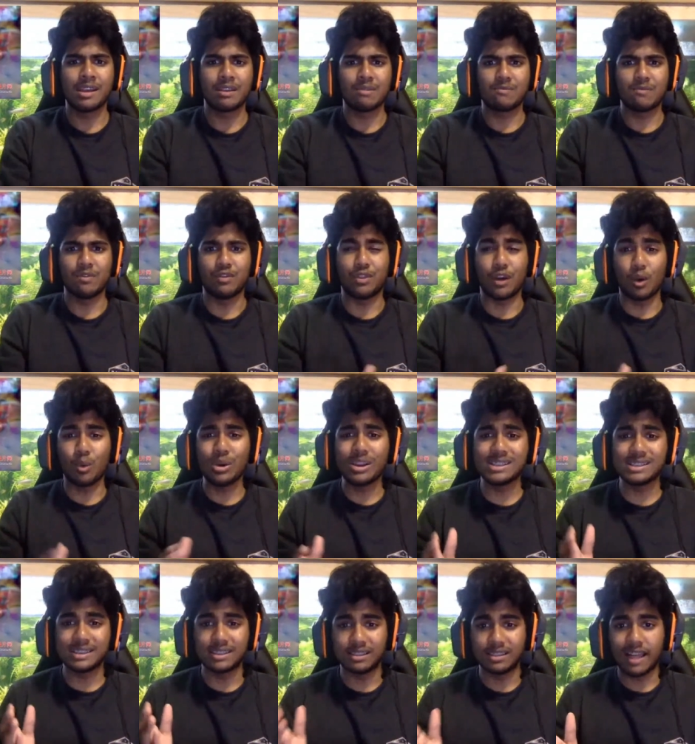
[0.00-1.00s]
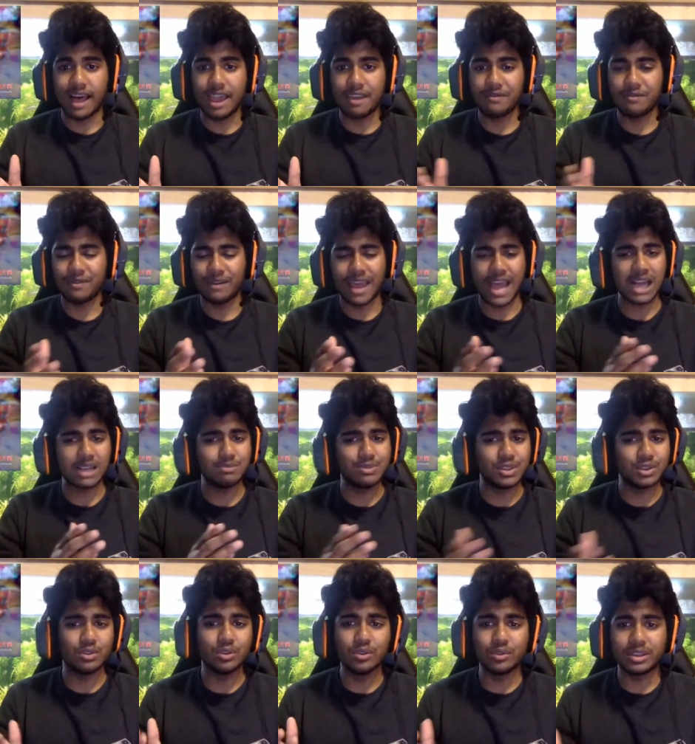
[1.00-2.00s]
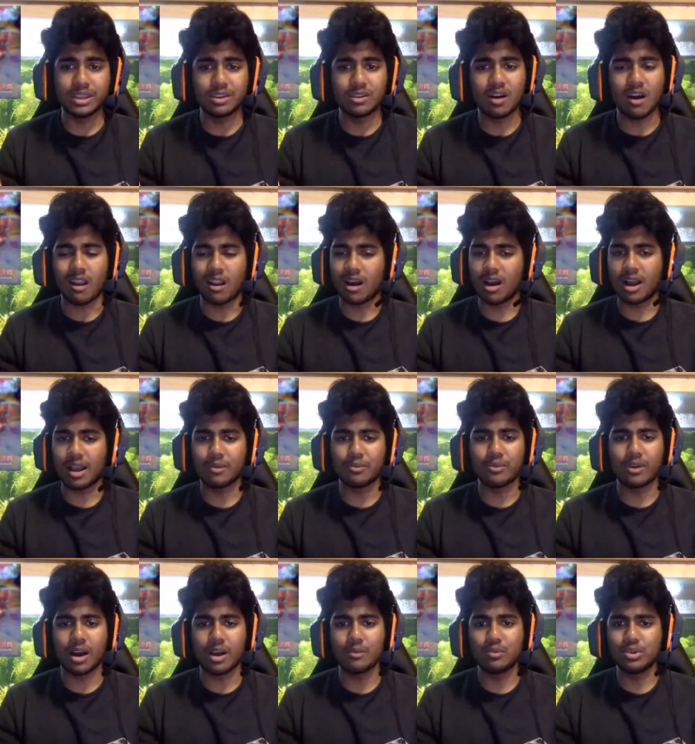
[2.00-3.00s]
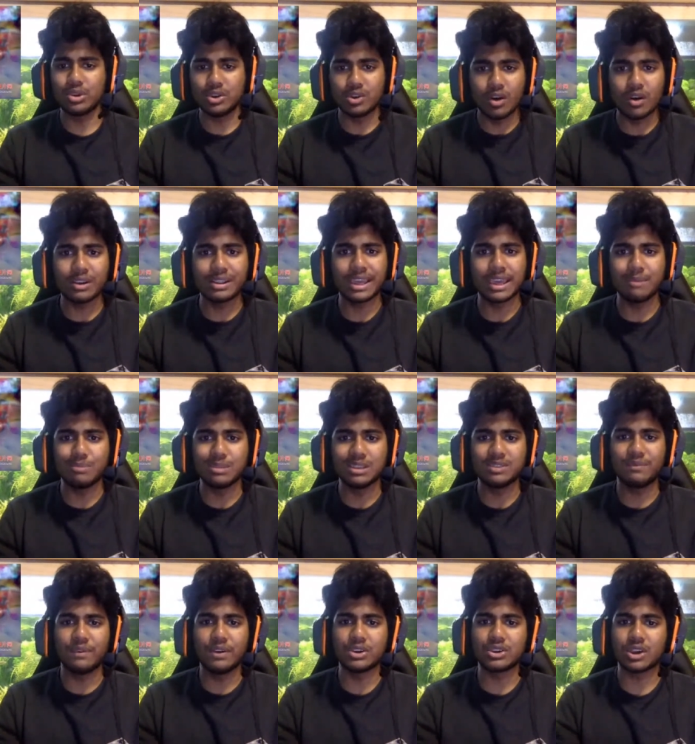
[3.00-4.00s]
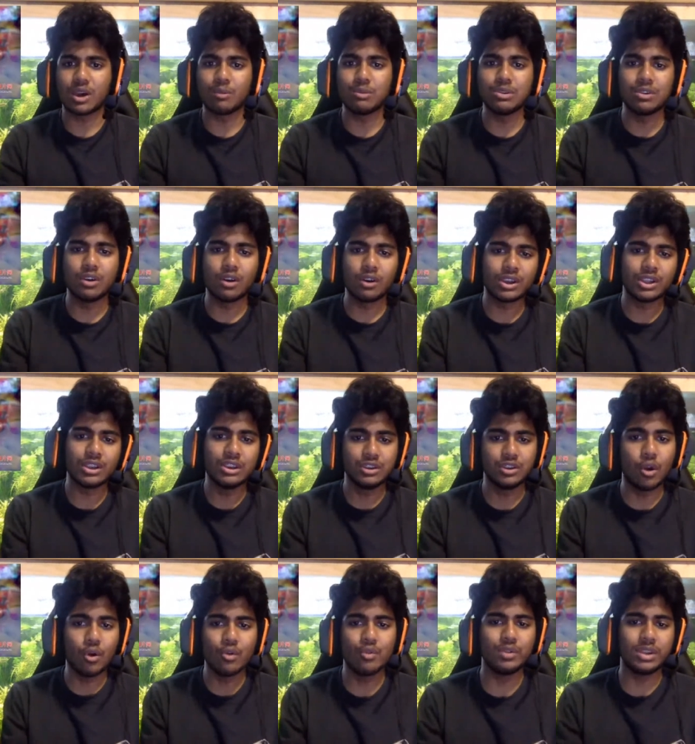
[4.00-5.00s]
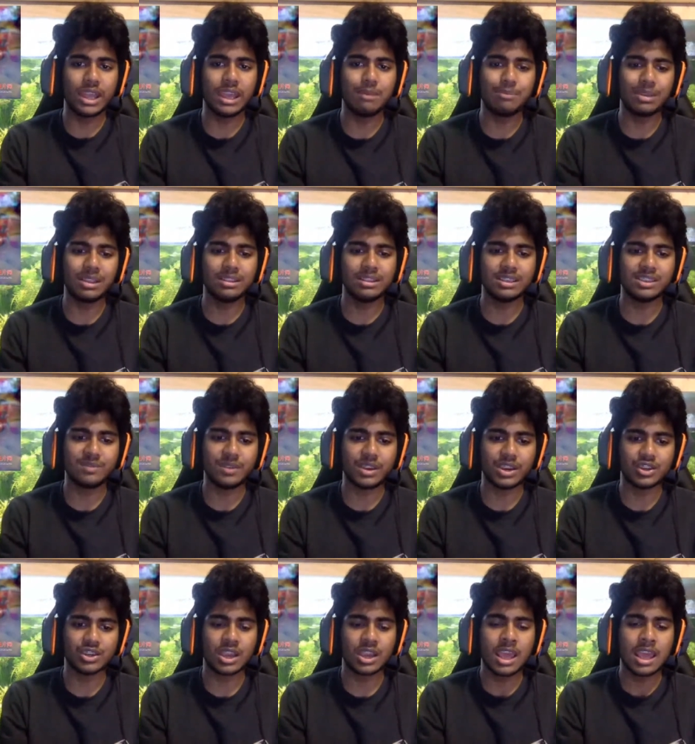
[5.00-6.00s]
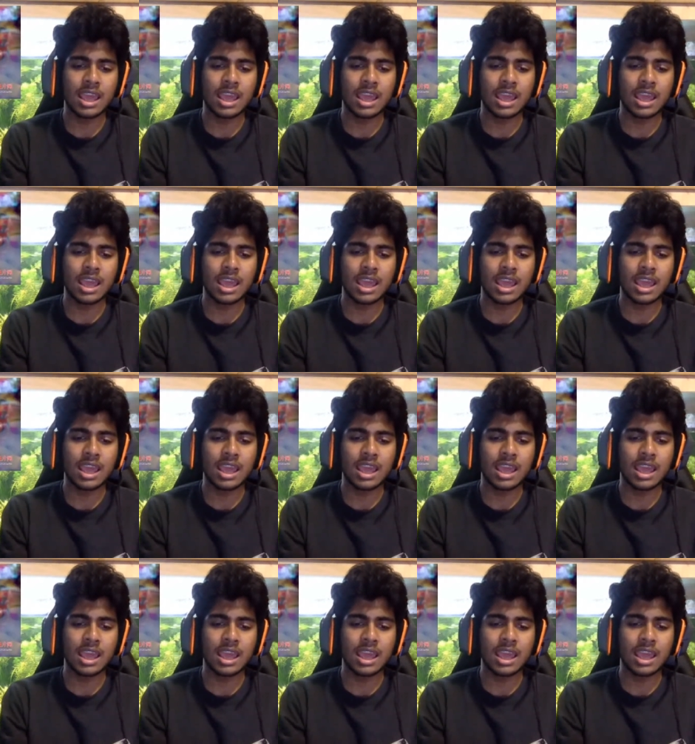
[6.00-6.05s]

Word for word: Though it is a life, absolutely not. I, I would not keep this fish. I would not condone keeping this fish.